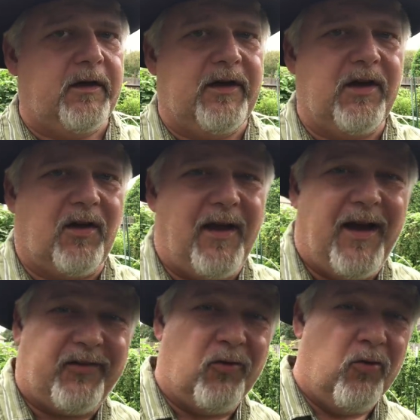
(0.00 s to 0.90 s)
get a
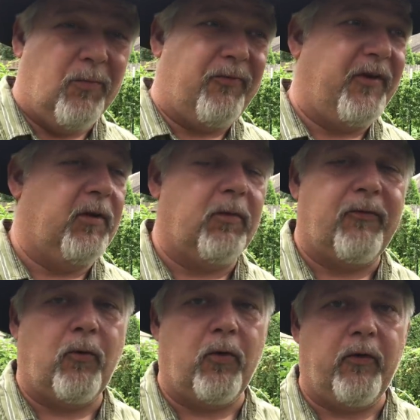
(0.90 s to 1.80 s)
last oomph in
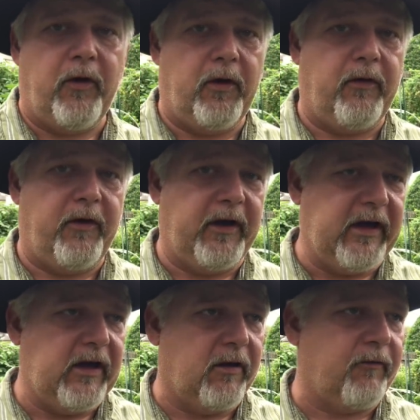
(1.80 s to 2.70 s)
before the, the
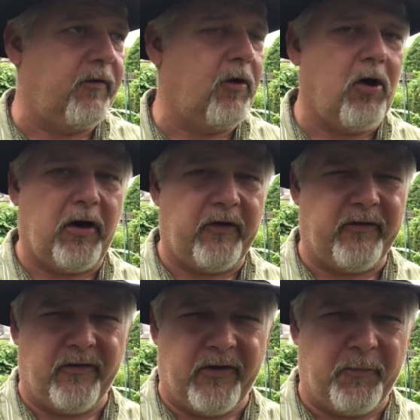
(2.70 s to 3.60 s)
heat of
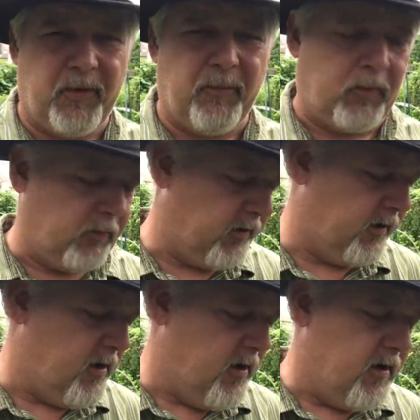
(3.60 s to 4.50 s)
August and September
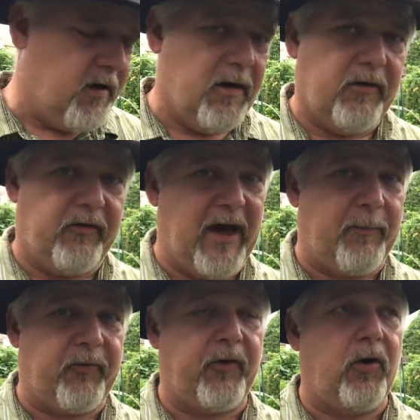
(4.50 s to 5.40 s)
really
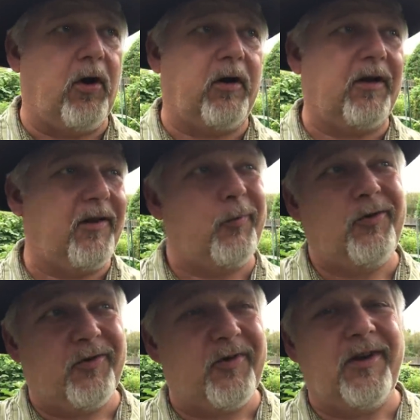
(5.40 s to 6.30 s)
zaps the garden. Unless
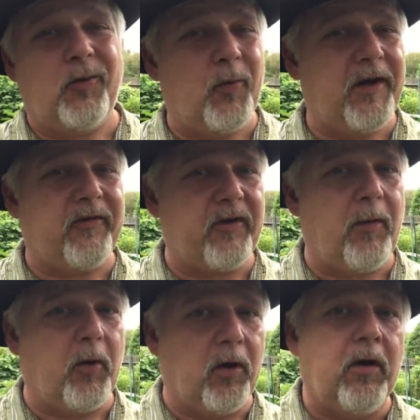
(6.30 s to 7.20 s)
we just get a wet
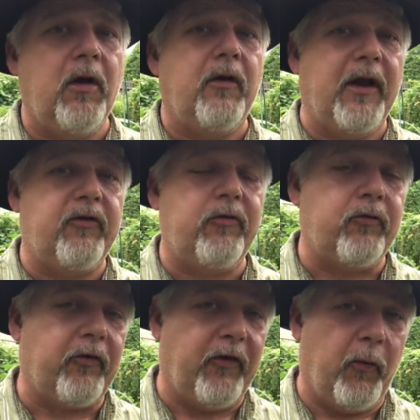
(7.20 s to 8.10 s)
summer, that's
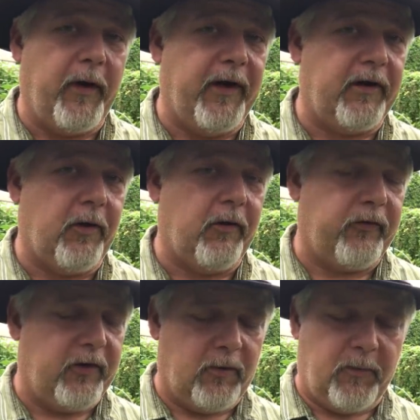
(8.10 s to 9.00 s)
usually the way it
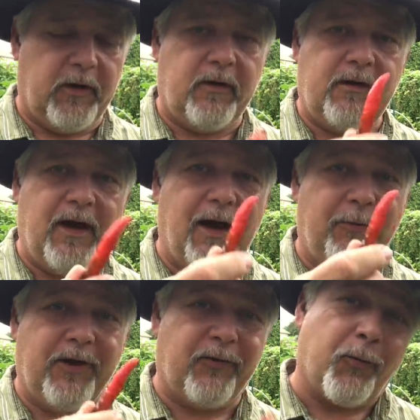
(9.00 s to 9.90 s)
goes here. But yeah,
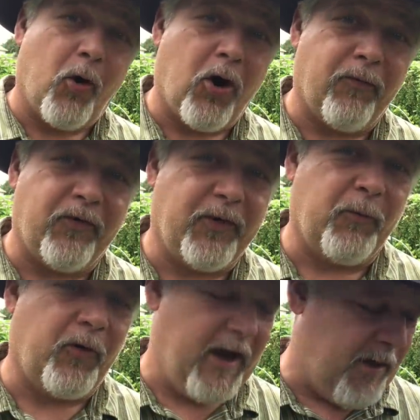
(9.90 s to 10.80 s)
I'm getting some harvest.
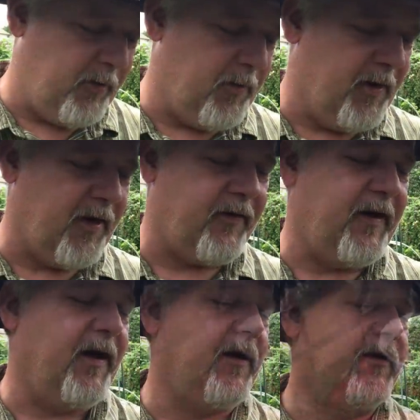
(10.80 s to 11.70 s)
I'm real happy about
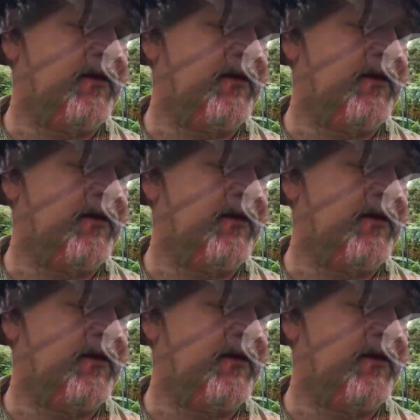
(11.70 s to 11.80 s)
that. I